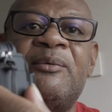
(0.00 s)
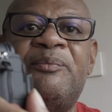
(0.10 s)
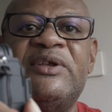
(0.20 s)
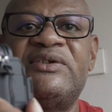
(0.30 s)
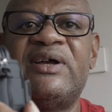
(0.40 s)

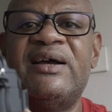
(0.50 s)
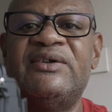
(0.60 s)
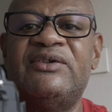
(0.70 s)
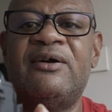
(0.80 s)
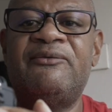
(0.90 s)
up the
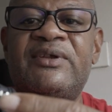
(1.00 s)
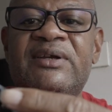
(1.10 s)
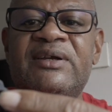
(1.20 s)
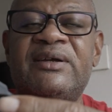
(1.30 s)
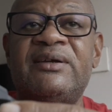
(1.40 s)
size of
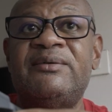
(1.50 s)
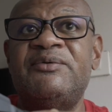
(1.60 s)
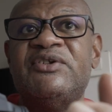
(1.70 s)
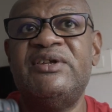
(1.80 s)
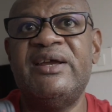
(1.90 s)
the
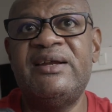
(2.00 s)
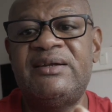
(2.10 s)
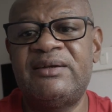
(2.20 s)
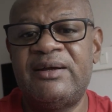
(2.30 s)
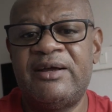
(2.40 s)

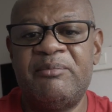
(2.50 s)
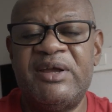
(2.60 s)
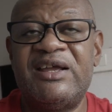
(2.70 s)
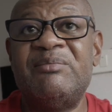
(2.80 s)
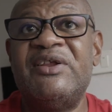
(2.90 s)
Z8,
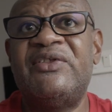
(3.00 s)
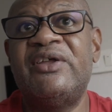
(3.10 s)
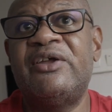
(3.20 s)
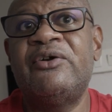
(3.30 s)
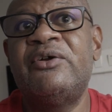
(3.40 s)
make it a bit
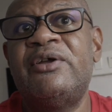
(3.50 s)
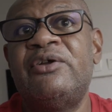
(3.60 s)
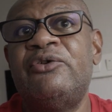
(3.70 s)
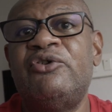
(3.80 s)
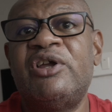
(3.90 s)
thicker,
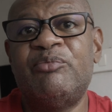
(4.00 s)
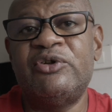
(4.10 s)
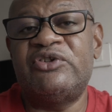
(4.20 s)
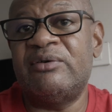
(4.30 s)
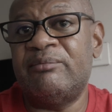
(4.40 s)
you can
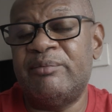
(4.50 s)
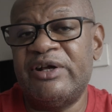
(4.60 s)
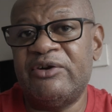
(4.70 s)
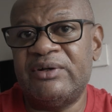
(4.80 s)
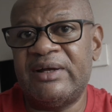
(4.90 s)
put some
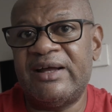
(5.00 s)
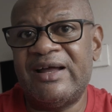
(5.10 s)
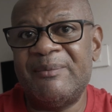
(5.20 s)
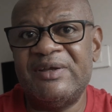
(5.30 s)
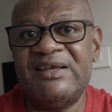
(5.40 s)
better
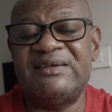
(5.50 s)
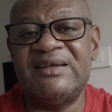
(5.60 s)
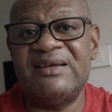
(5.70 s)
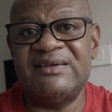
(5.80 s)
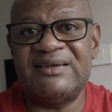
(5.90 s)
heat
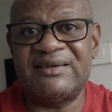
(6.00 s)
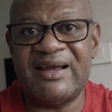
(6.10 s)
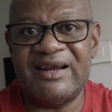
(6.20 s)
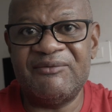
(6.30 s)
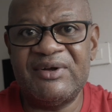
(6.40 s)
sinks
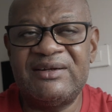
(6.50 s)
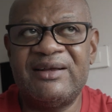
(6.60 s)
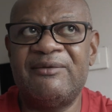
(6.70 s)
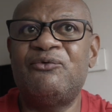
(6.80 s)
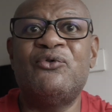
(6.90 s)
inside of it.
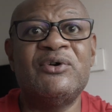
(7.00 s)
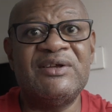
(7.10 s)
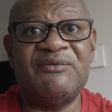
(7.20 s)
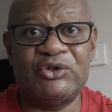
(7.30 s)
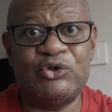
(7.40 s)
And of course,
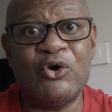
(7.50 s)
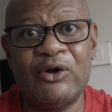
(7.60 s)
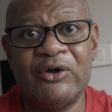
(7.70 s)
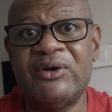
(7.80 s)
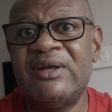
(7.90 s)
if it's
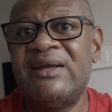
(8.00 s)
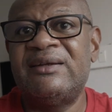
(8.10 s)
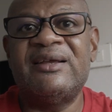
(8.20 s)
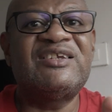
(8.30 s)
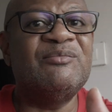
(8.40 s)
taller,
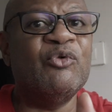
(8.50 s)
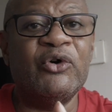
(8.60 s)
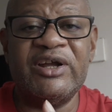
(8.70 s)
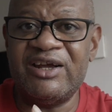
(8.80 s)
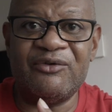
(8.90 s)
that's
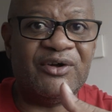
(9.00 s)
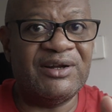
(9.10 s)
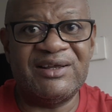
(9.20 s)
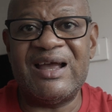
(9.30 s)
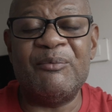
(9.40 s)
more area
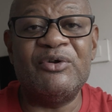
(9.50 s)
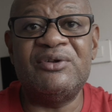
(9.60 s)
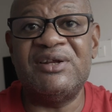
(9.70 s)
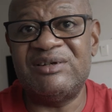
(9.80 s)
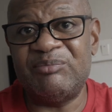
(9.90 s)
in the camera
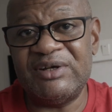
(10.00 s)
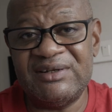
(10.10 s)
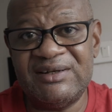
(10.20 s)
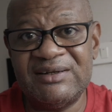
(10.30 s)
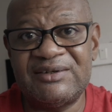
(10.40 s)
to dissipate
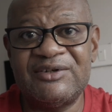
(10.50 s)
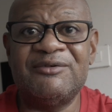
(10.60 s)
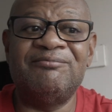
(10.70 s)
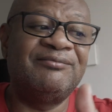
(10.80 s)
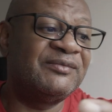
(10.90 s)
the heat.
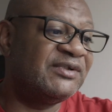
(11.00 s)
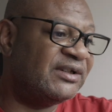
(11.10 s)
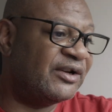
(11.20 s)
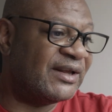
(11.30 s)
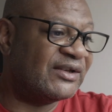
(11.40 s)
So,
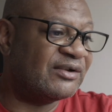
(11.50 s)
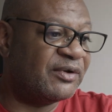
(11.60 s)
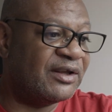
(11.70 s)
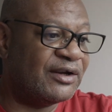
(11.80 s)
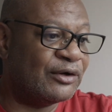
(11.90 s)
you know, that's
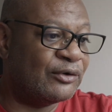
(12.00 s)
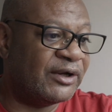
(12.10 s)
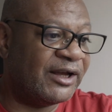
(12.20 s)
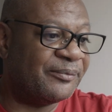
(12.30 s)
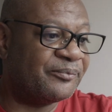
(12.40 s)
something you can
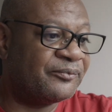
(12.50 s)
look at.